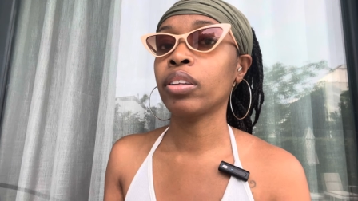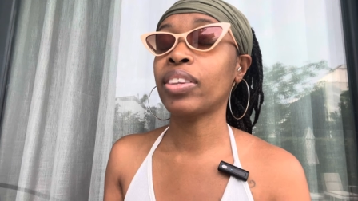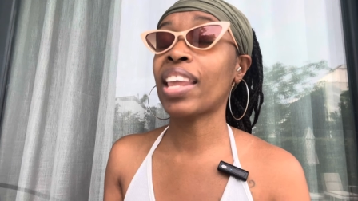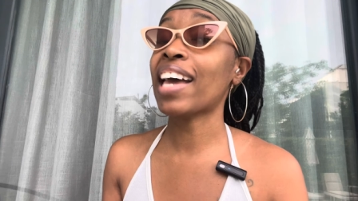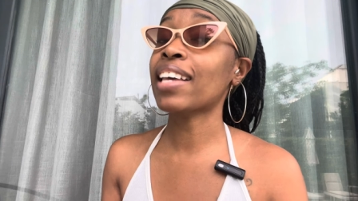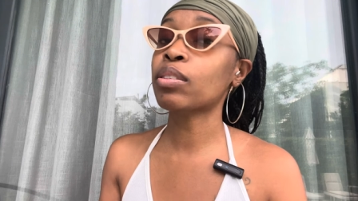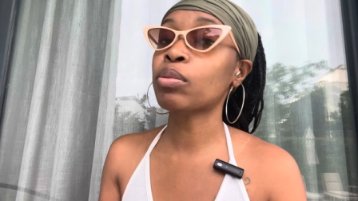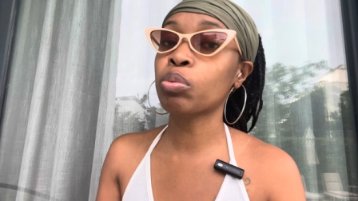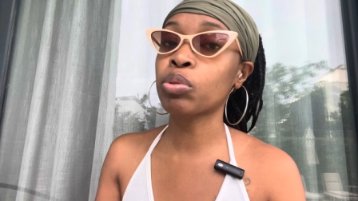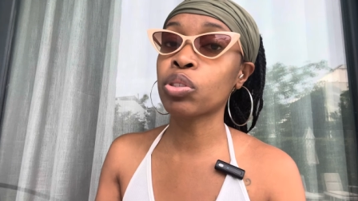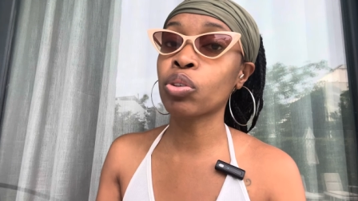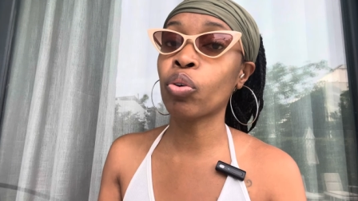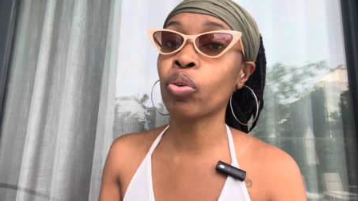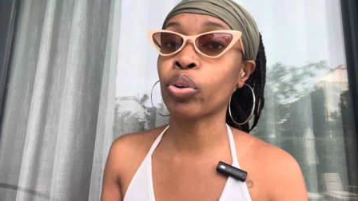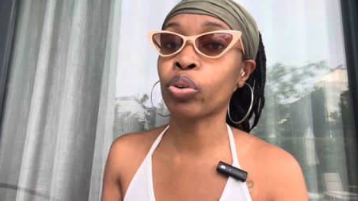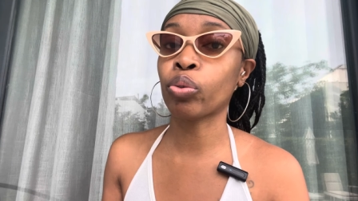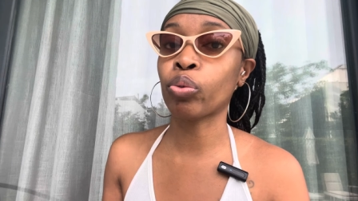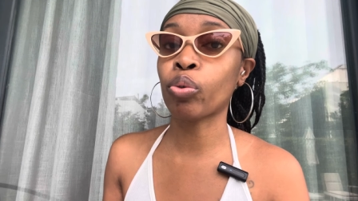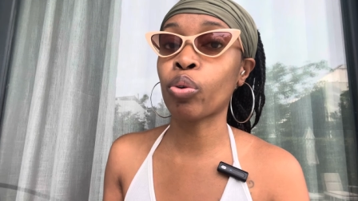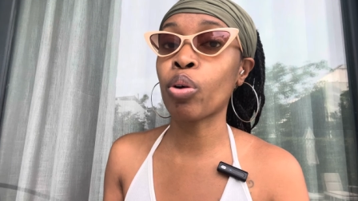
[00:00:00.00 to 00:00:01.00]
That's what's
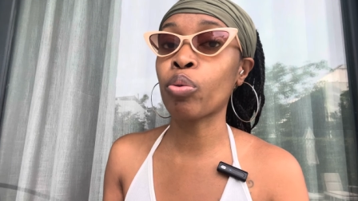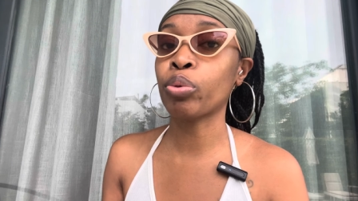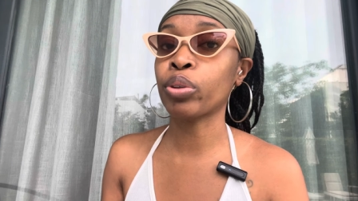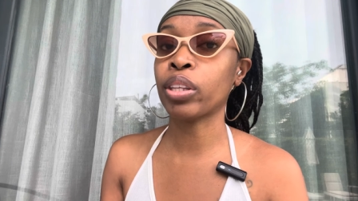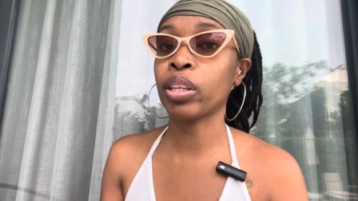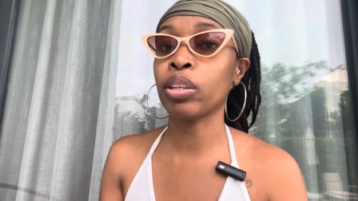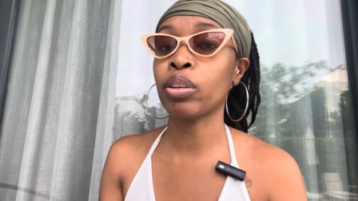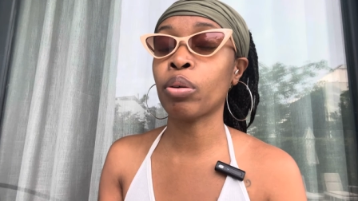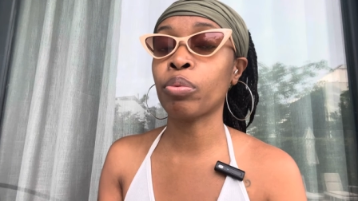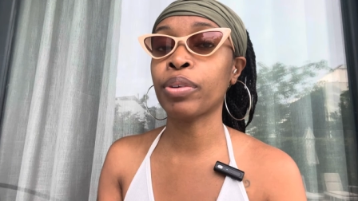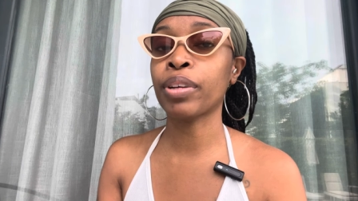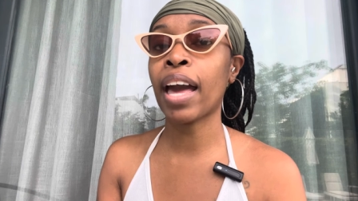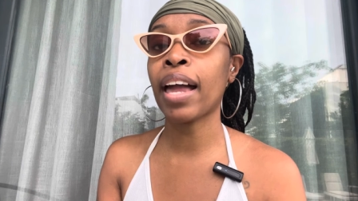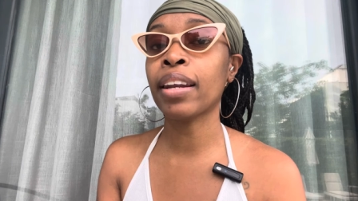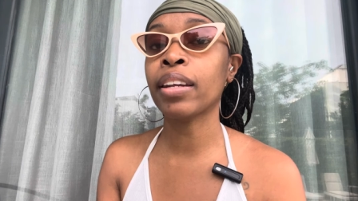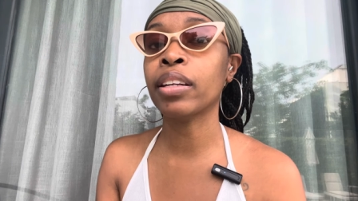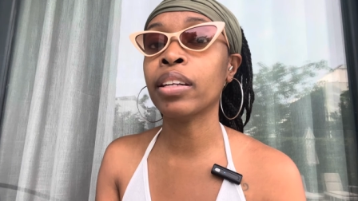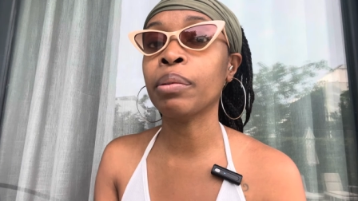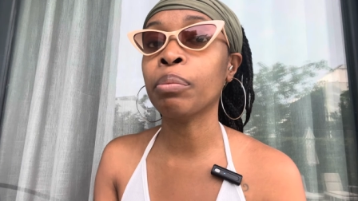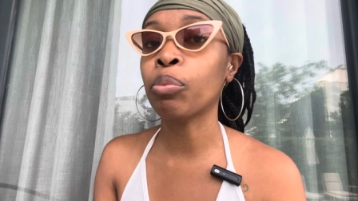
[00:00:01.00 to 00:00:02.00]
going to grow within your
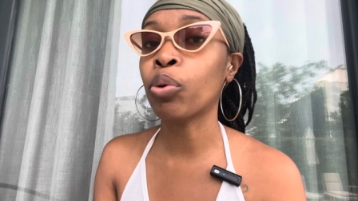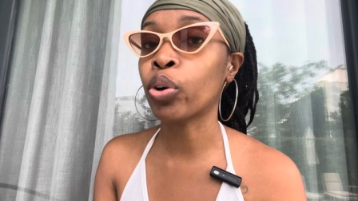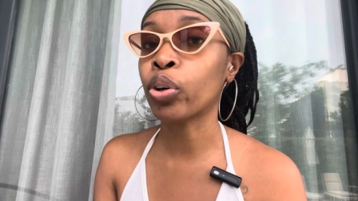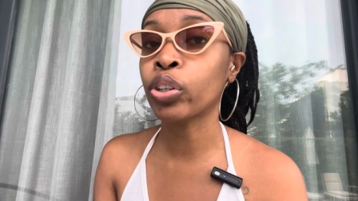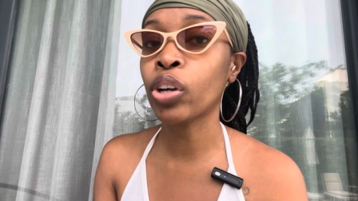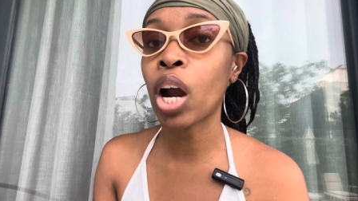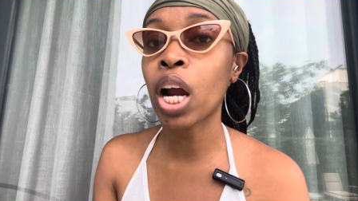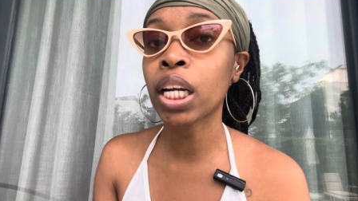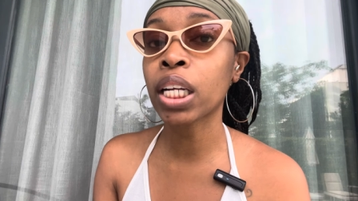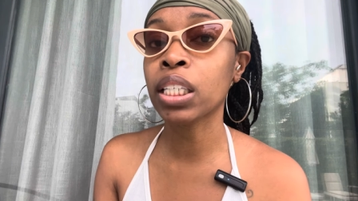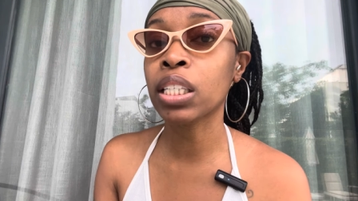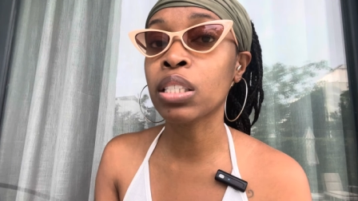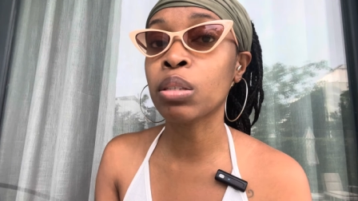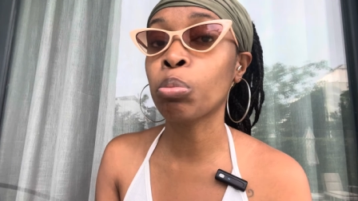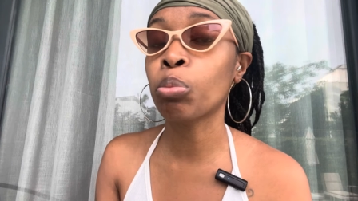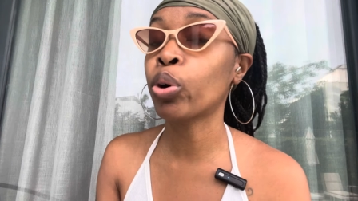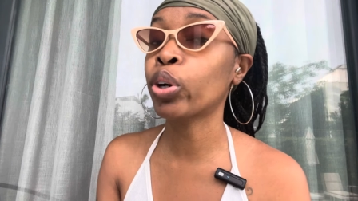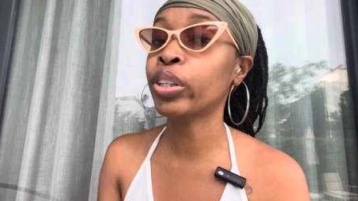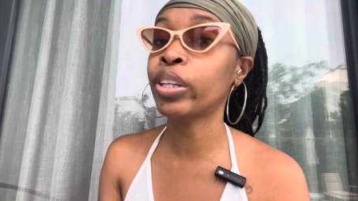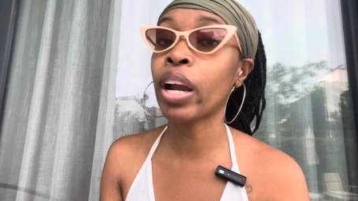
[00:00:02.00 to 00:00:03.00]
reality. More darkness,
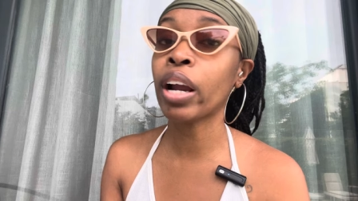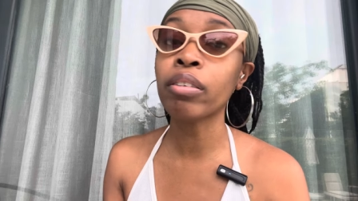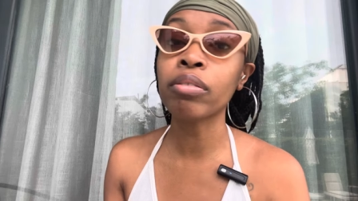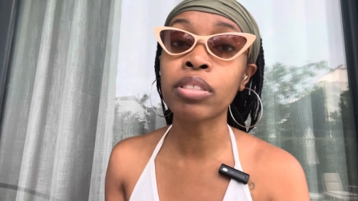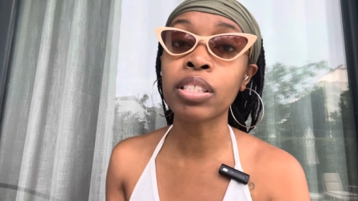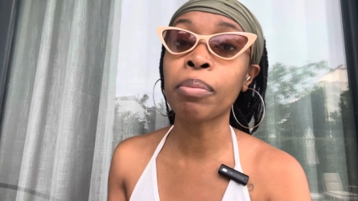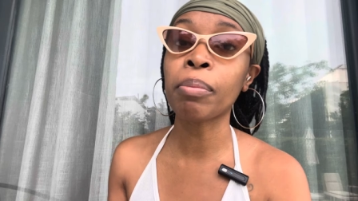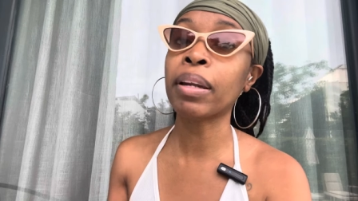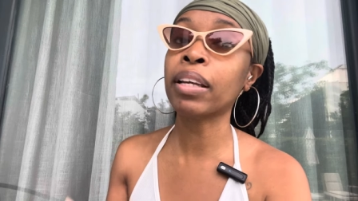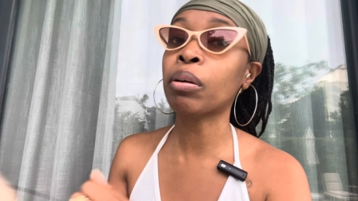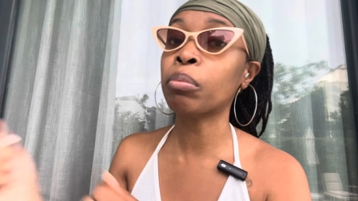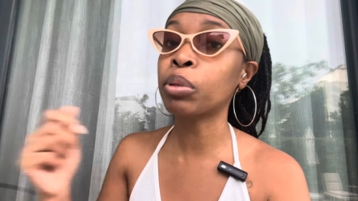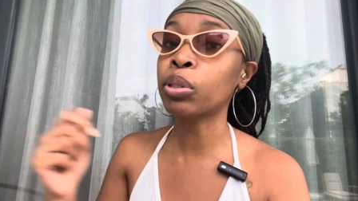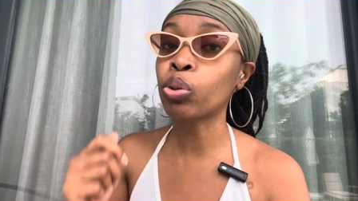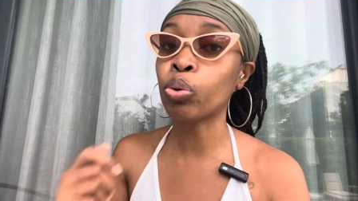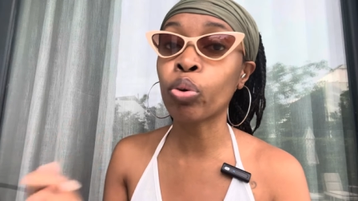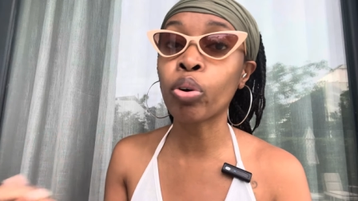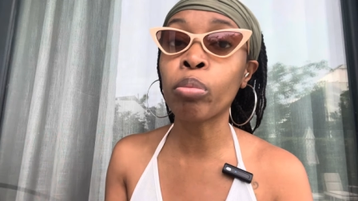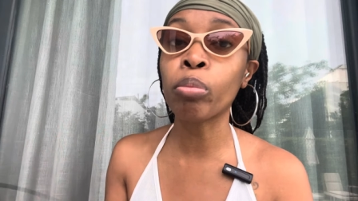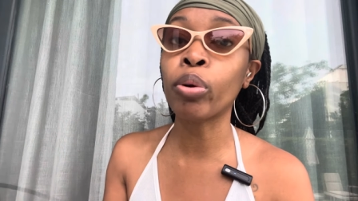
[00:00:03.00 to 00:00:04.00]
more dirt. Somebody going to be
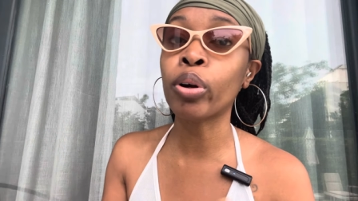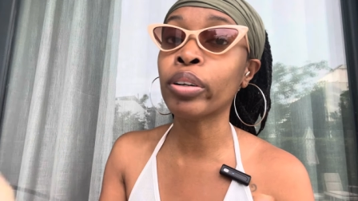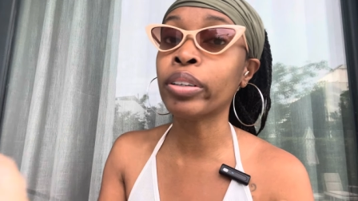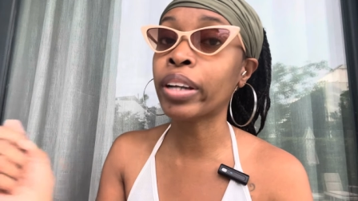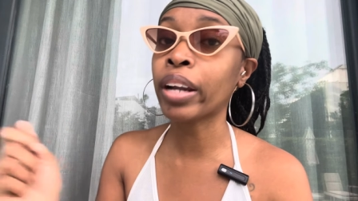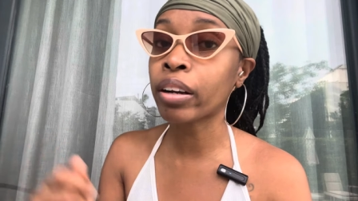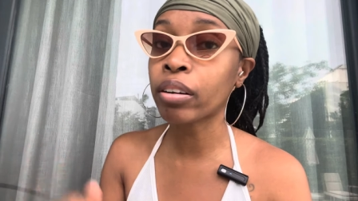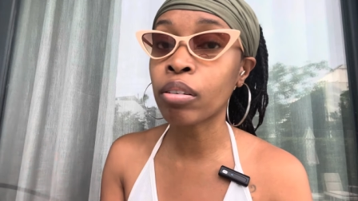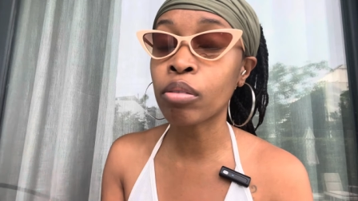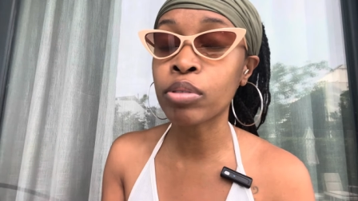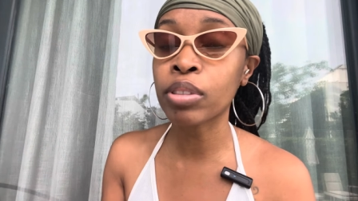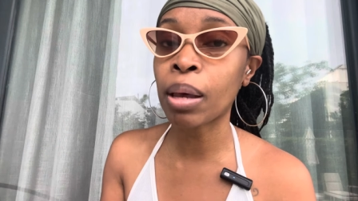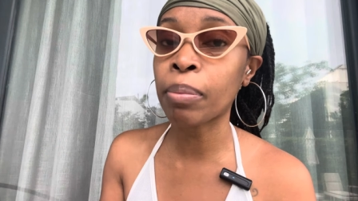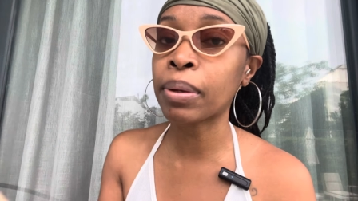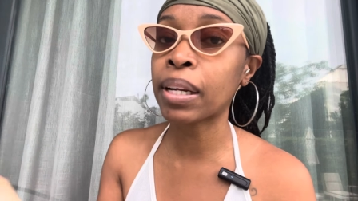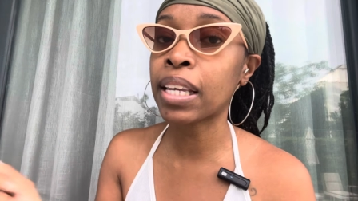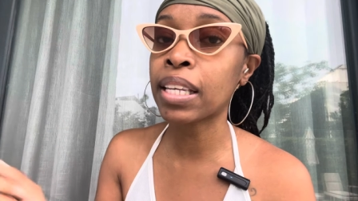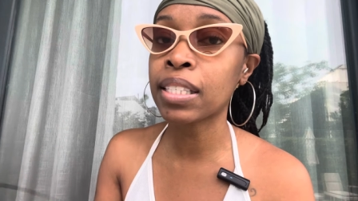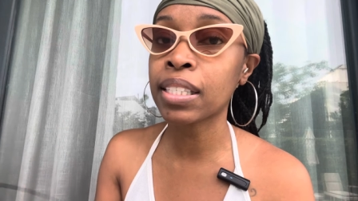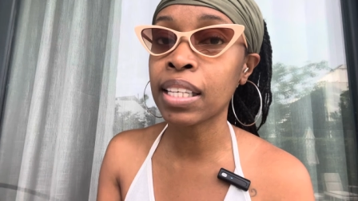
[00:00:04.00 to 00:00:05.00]
throwing more dirt on top
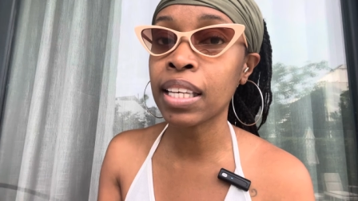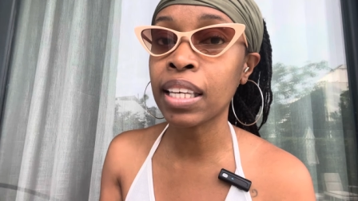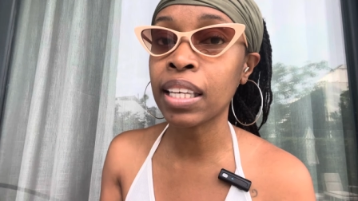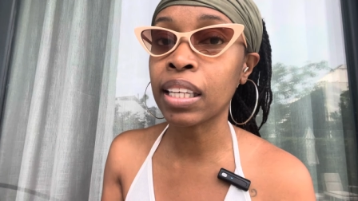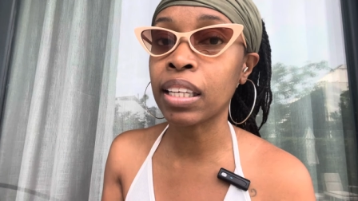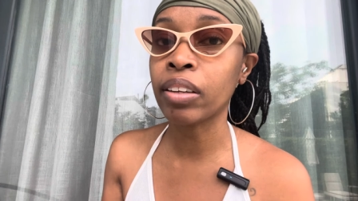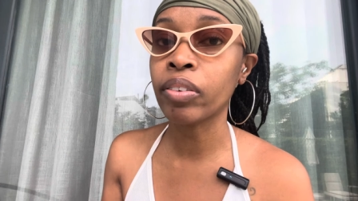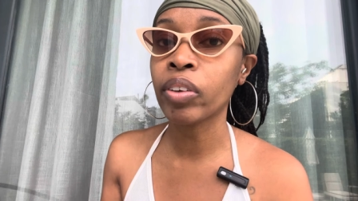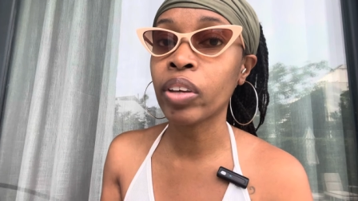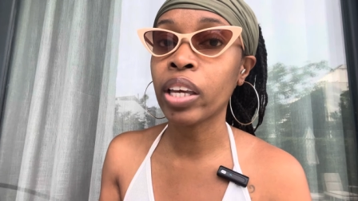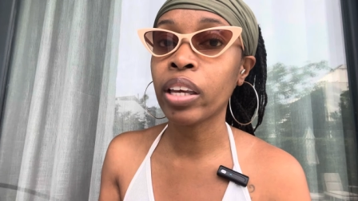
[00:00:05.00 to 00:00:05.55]
of that seed.